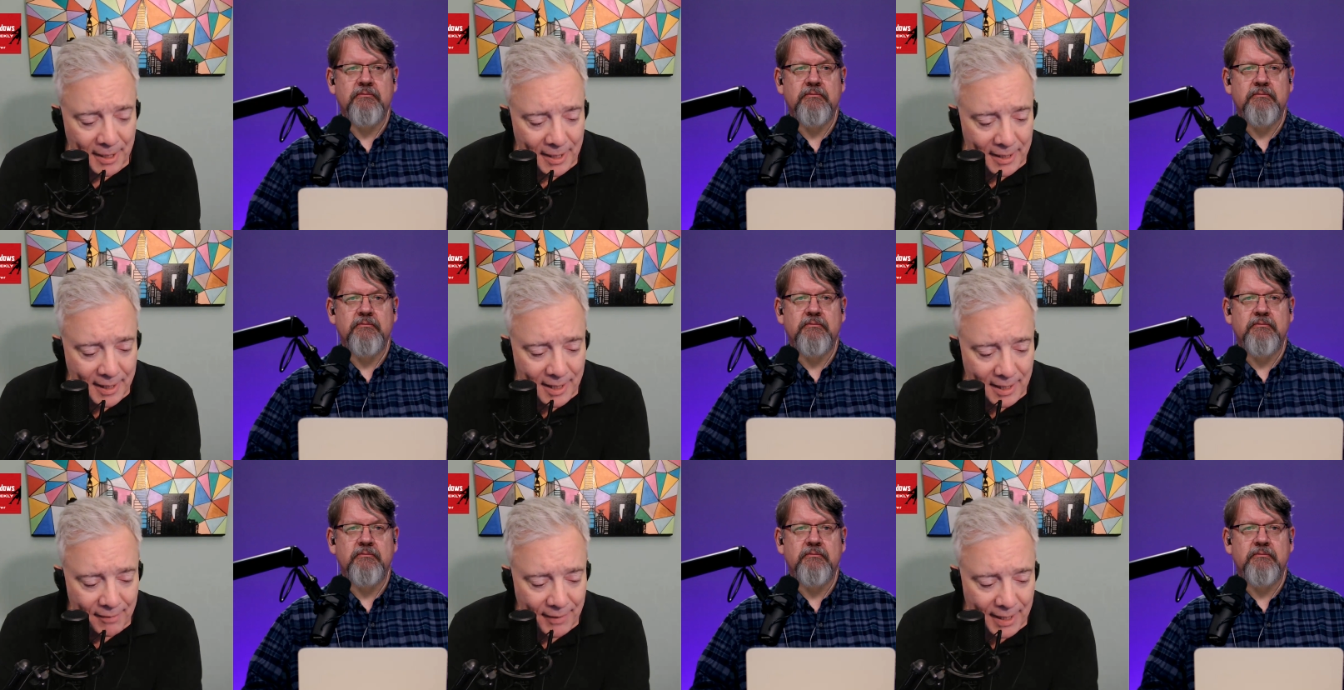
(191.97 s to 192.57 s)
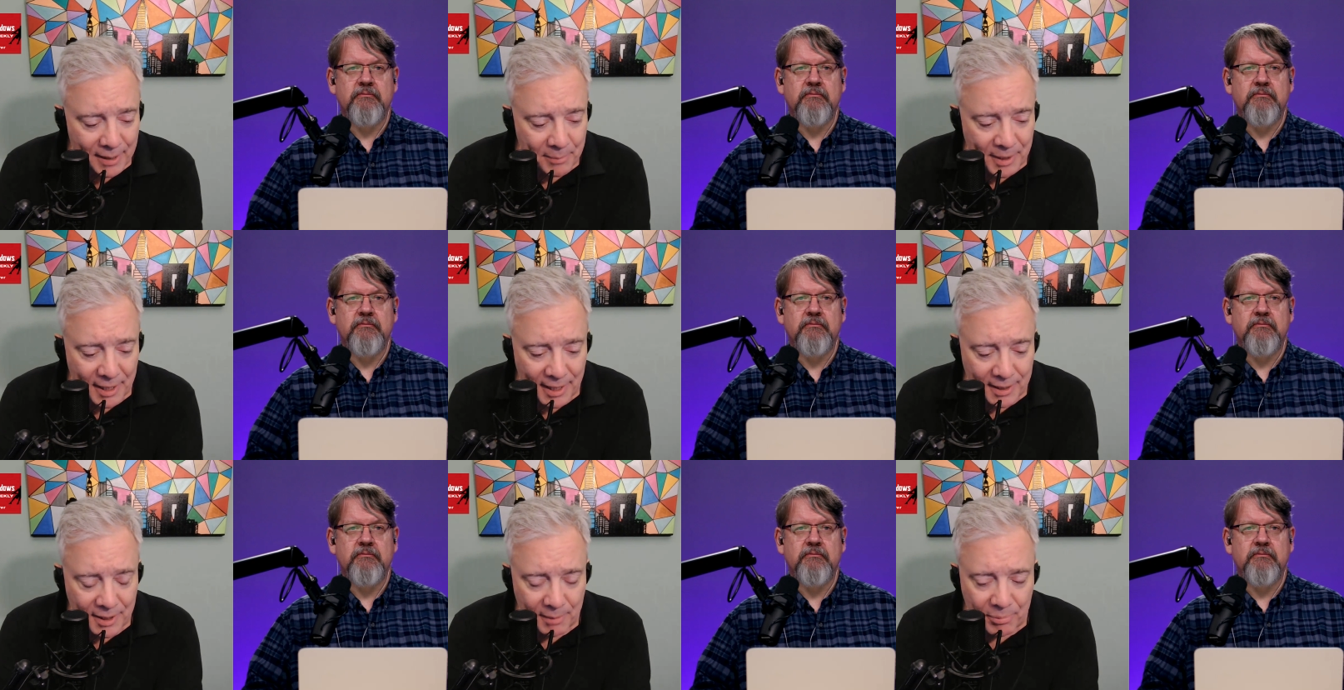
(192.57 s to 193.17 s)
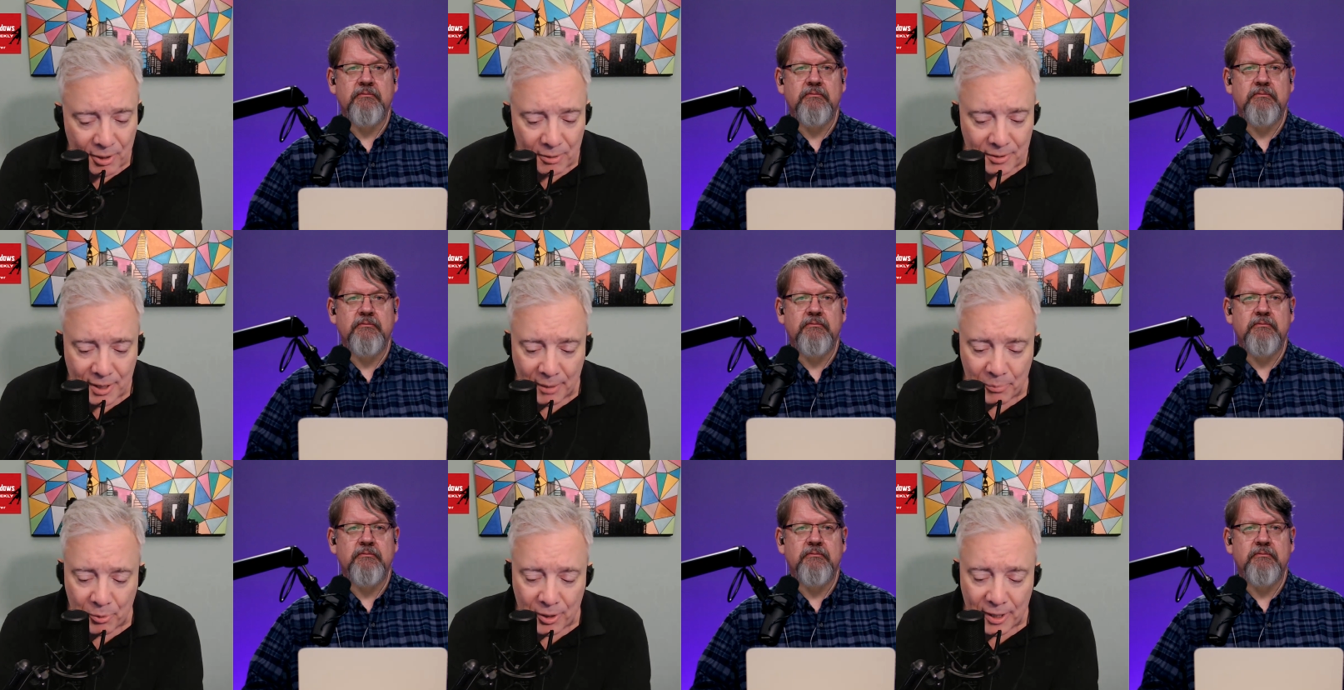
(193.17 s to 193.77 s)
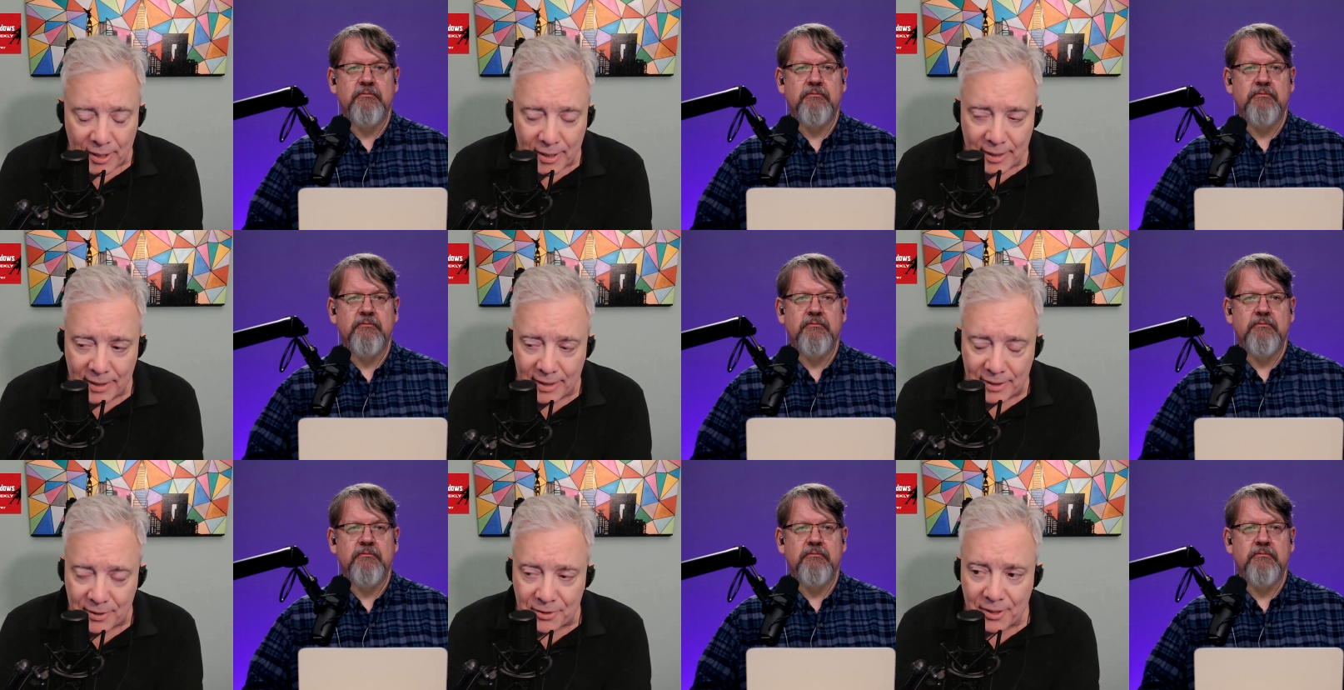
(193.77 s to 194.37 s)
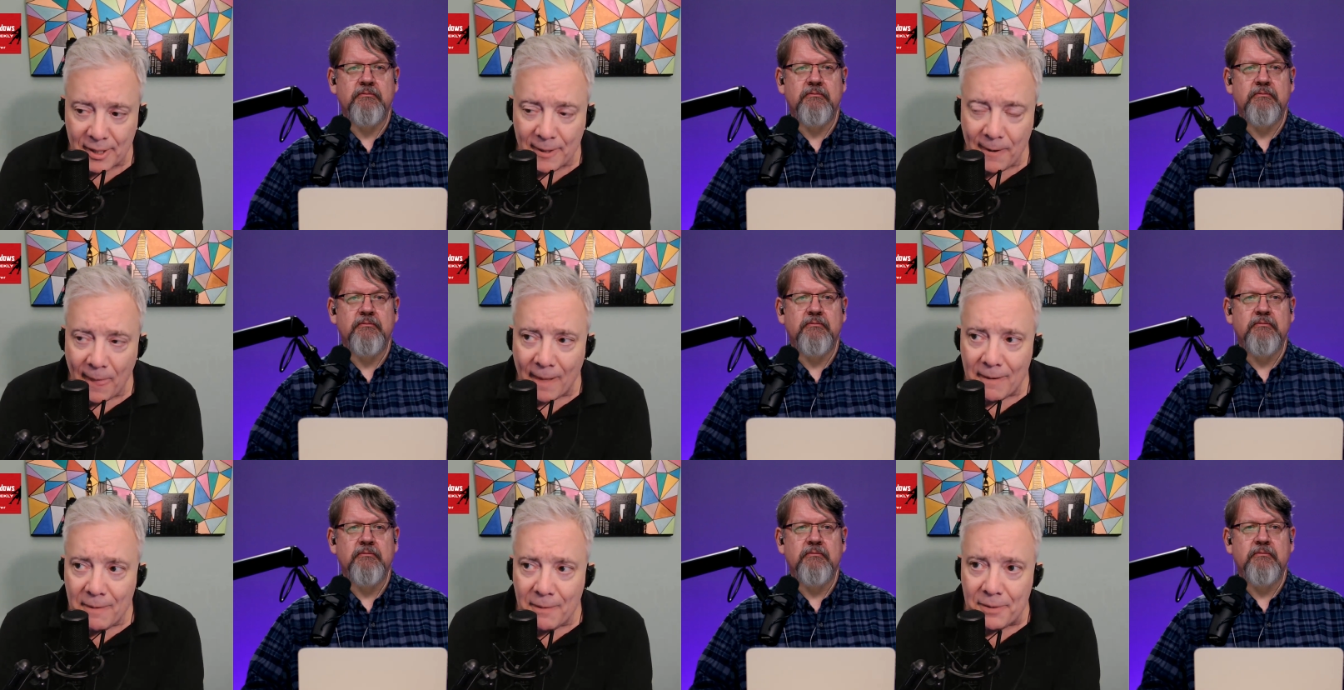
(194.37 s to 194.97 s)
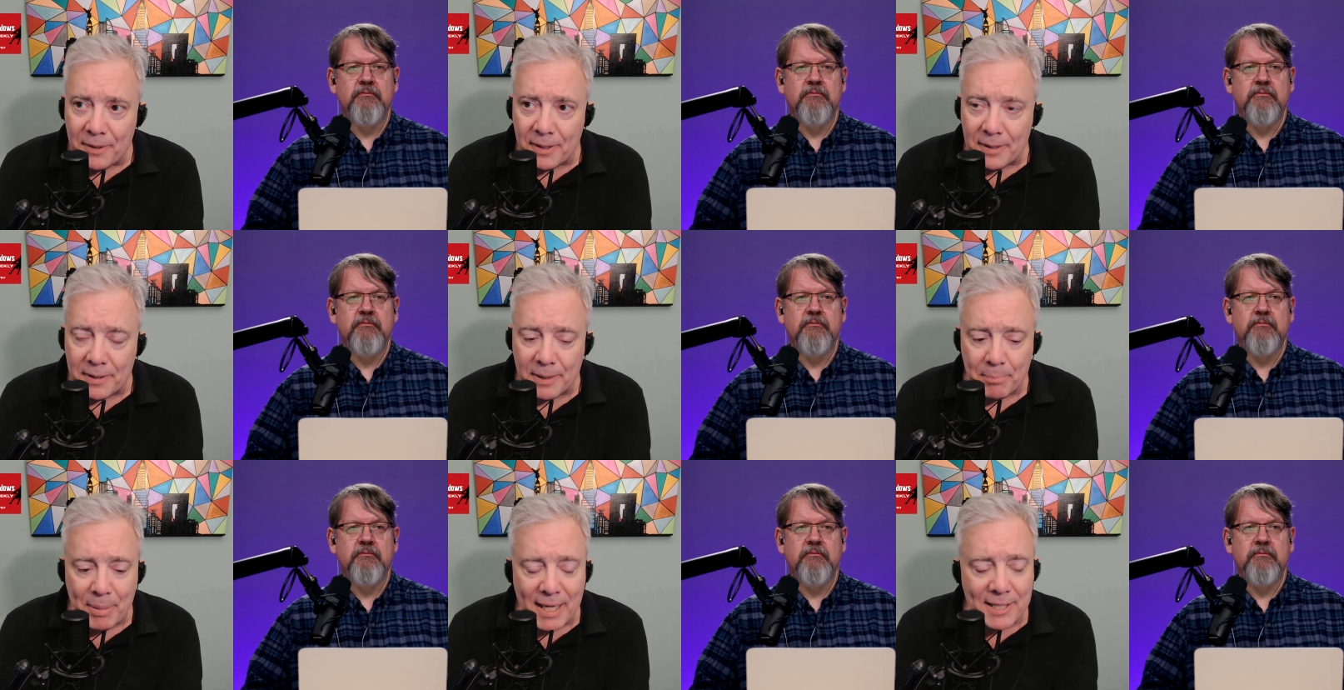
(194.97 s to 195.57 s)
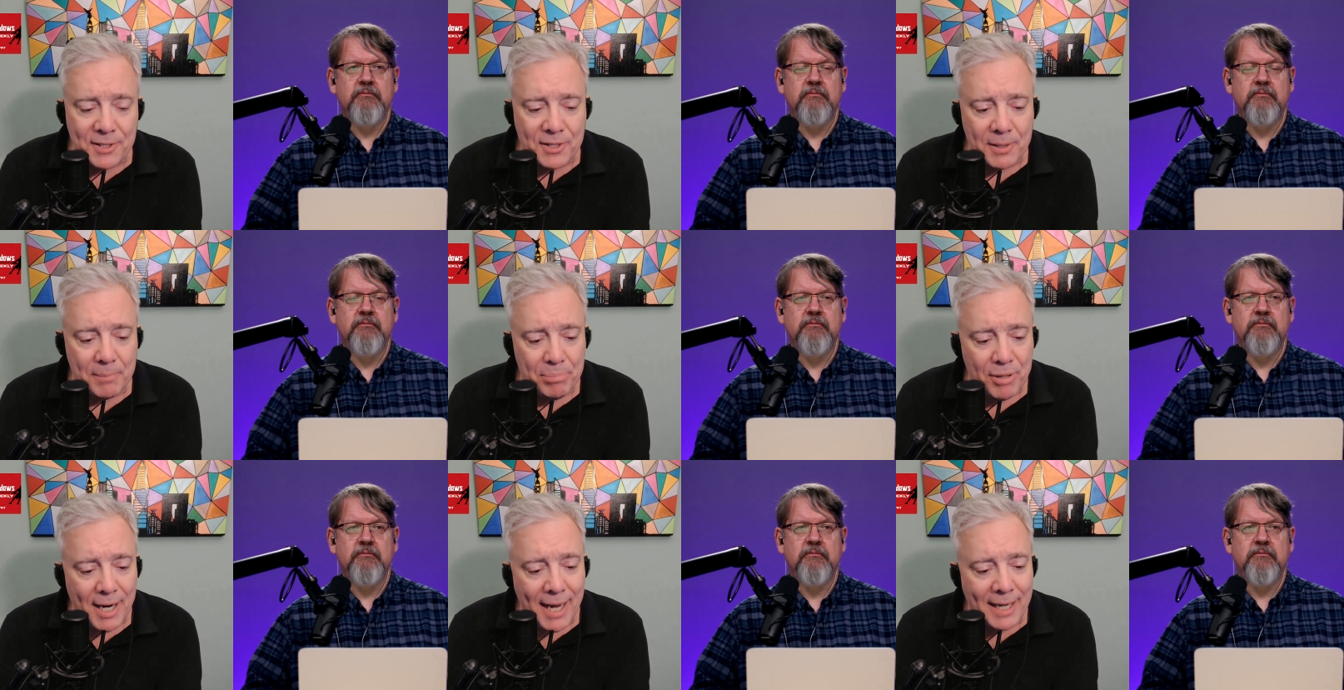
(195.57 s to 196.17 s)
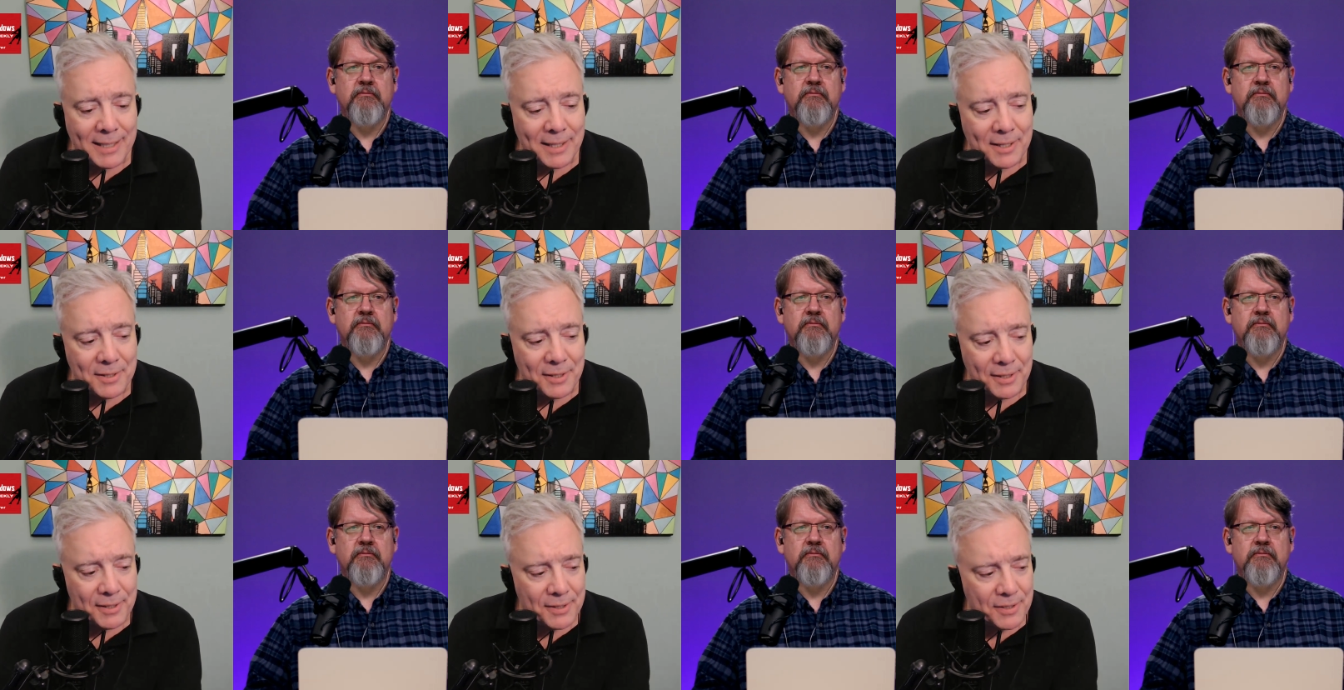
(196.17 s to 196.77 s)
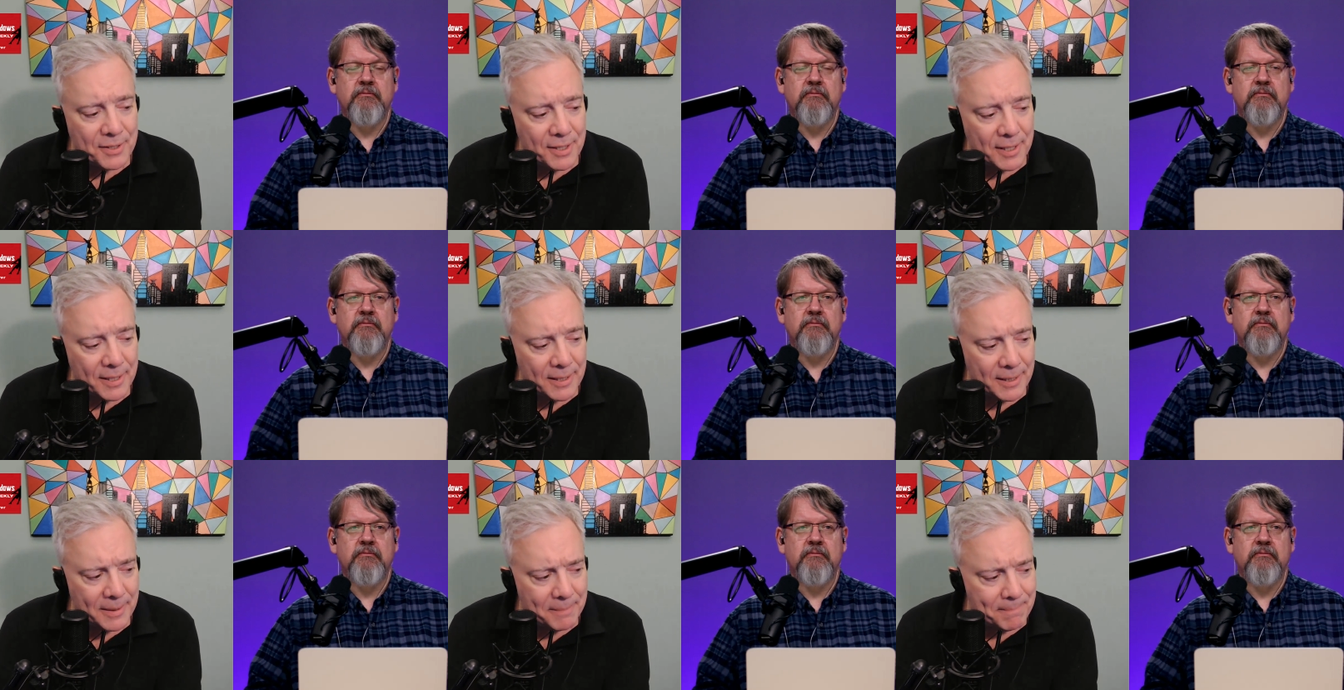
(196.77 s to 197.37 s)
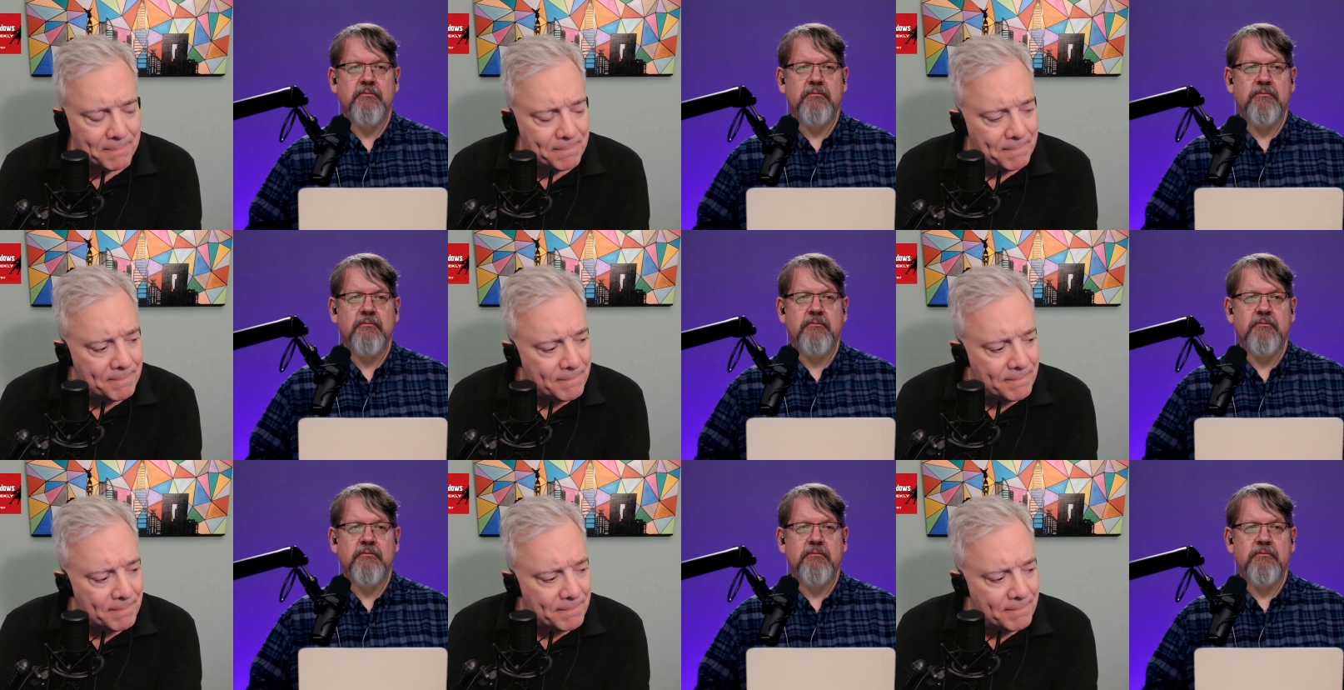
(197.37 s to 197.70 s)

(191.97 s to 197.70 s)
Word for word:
Speaker 1: any kind of admin IT pro type work, is the the best practices um,